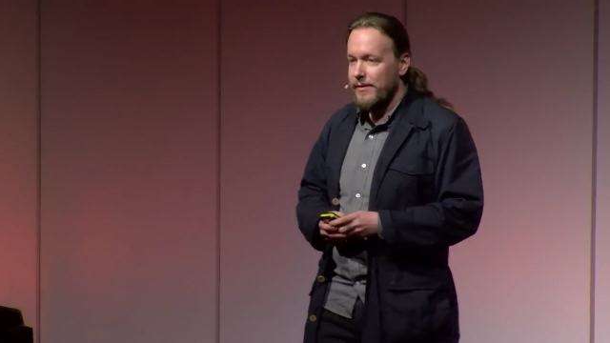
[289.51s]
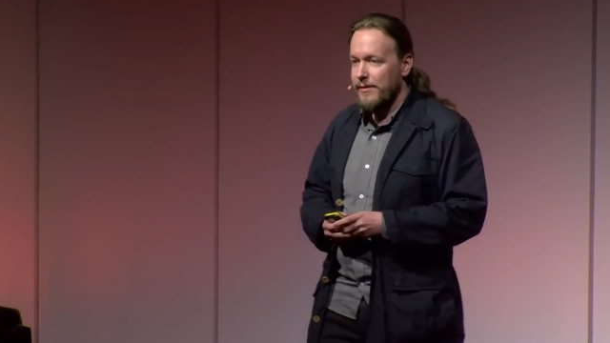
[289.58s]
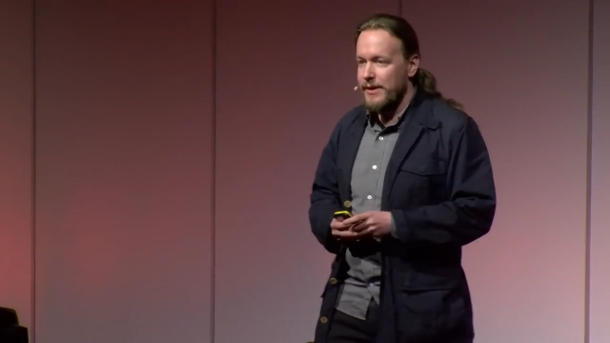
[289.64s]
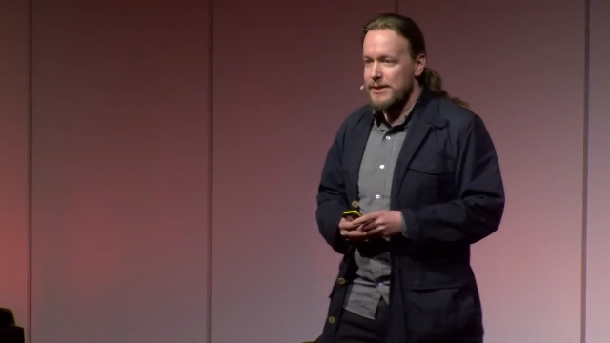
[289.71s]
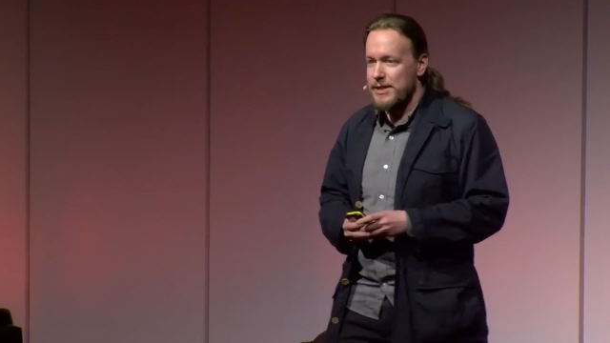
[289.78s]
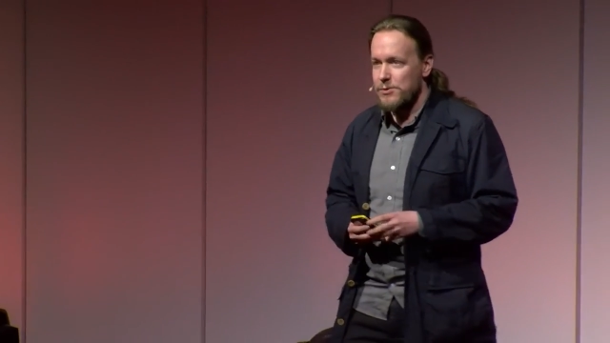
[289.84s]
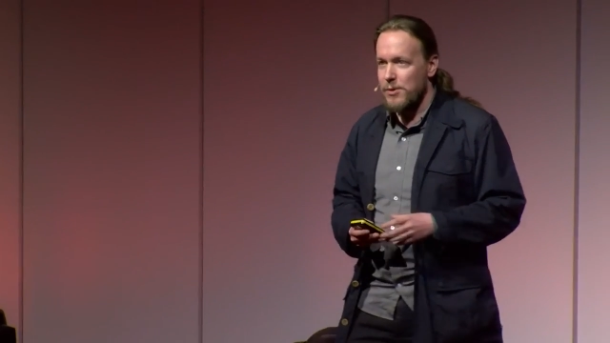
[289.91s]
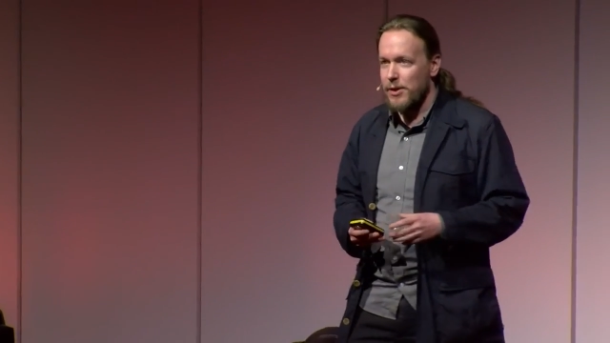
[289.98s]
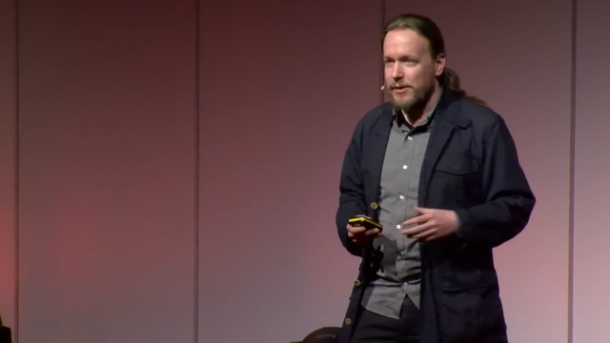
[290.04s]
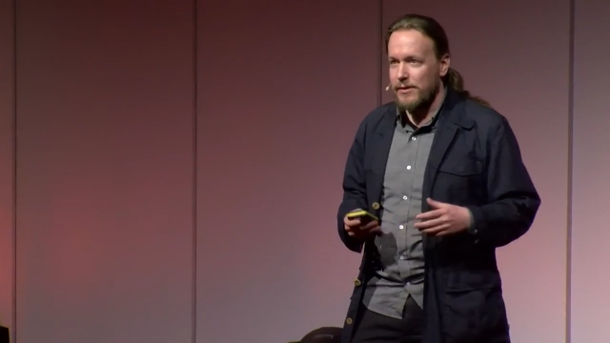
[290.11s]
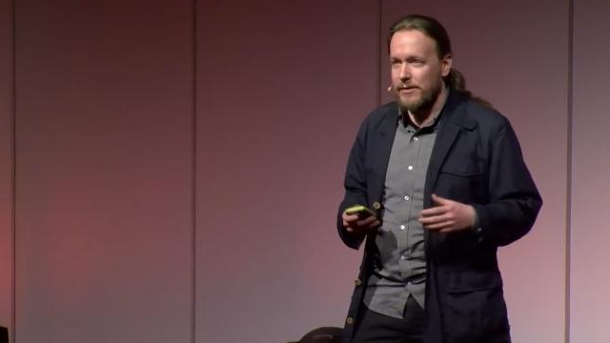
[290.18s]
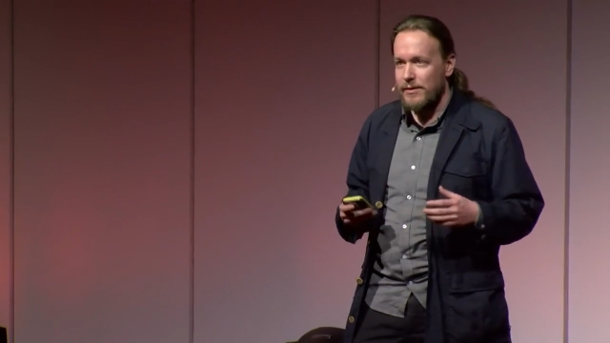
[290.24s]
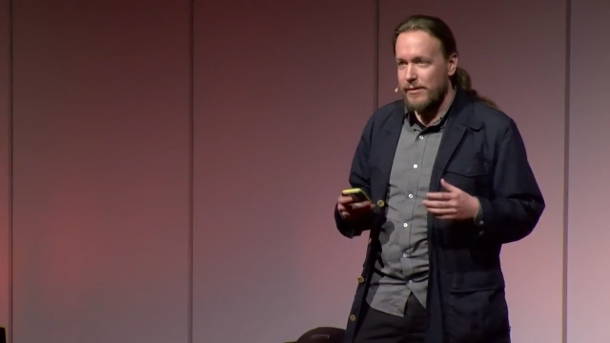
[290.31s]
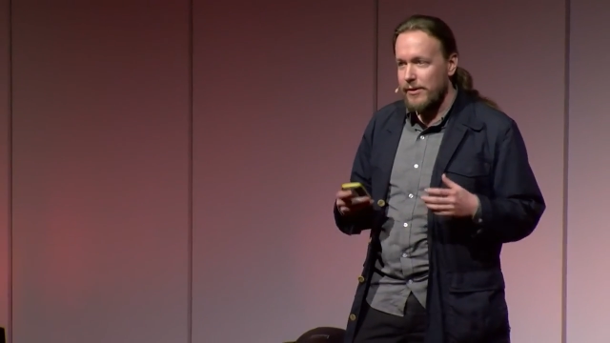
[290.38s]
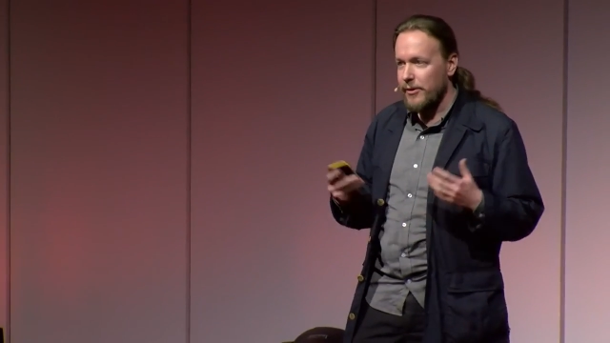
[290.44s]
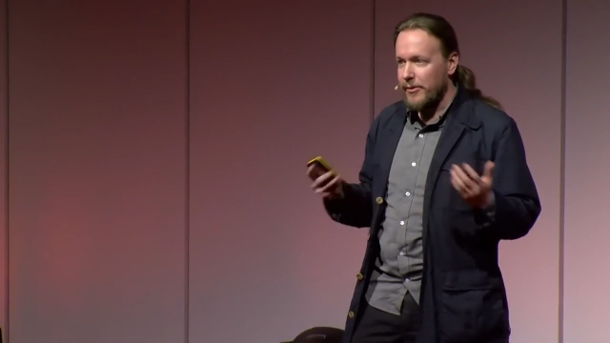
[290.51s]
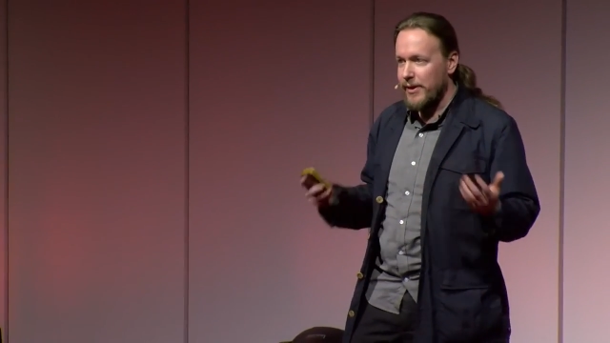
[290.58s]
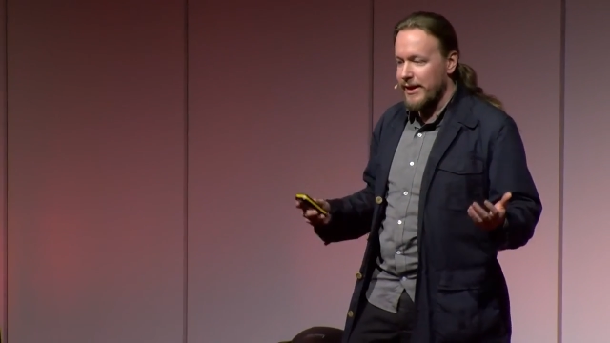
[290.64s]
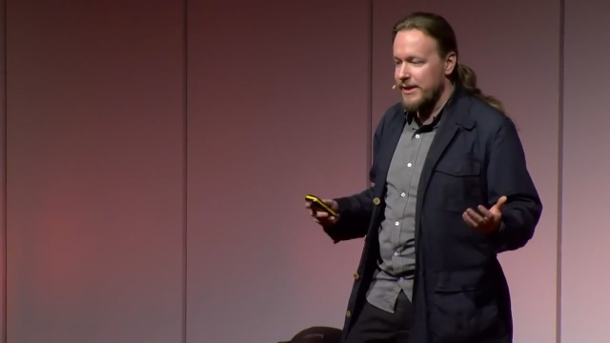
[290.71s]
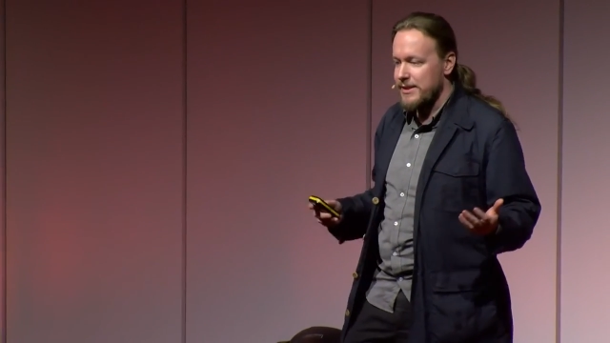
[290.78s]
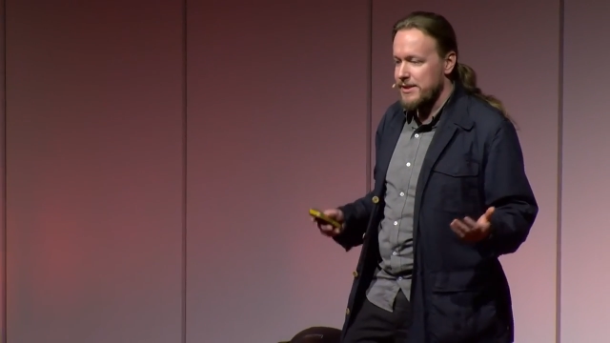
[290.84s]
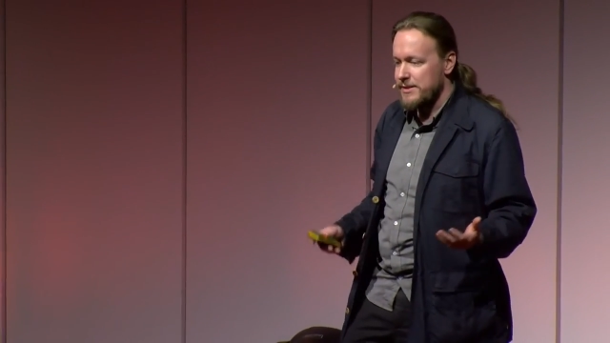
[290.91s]
this is what the
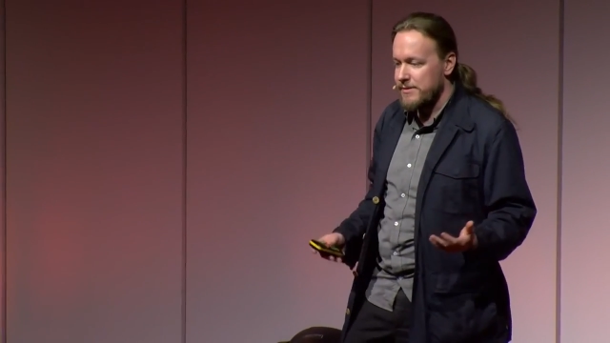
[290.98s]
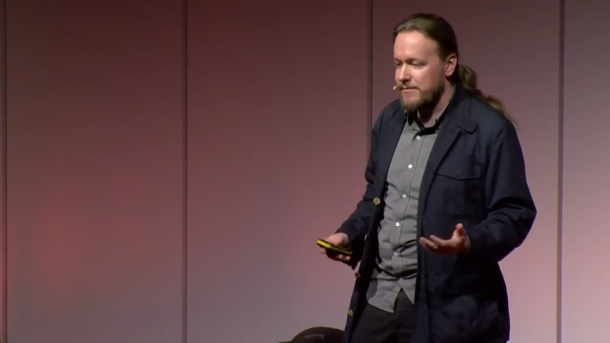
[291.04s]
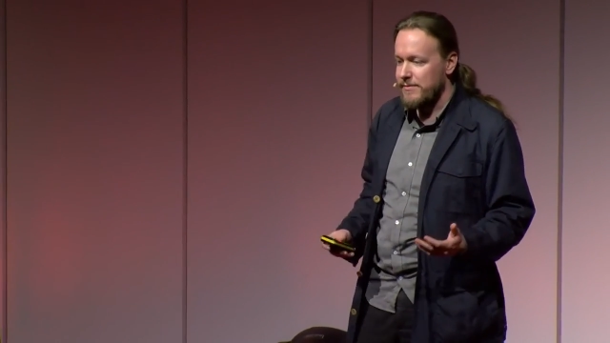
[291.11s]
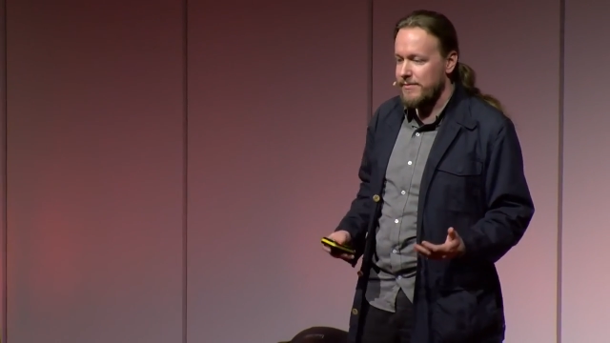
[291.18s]
grid is.